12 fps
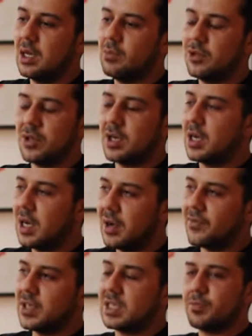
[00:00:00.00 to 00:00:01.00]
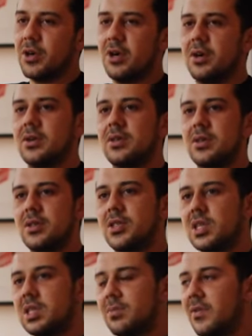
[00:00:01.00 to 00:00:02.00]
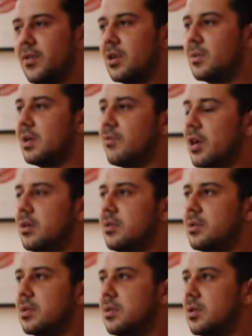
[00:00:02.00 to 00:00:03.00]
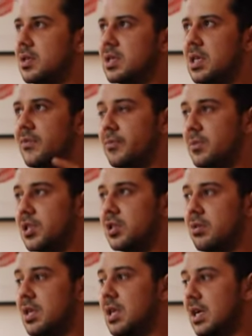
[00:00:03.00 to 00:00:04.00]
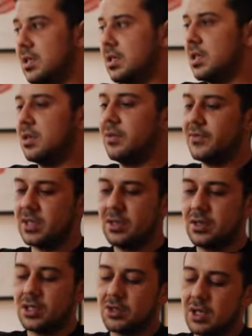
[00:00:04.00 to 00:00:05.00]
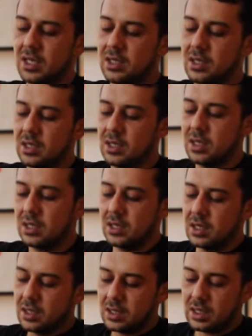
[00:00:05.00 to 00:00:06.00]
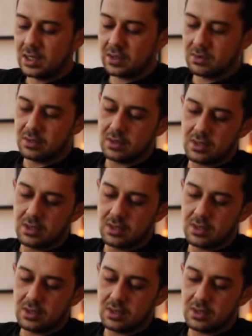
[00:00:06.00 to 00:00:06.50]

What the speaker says: We're doing a lovely spot just above Holloway Road. You could see it from the street and see it obviously on the train. Settled.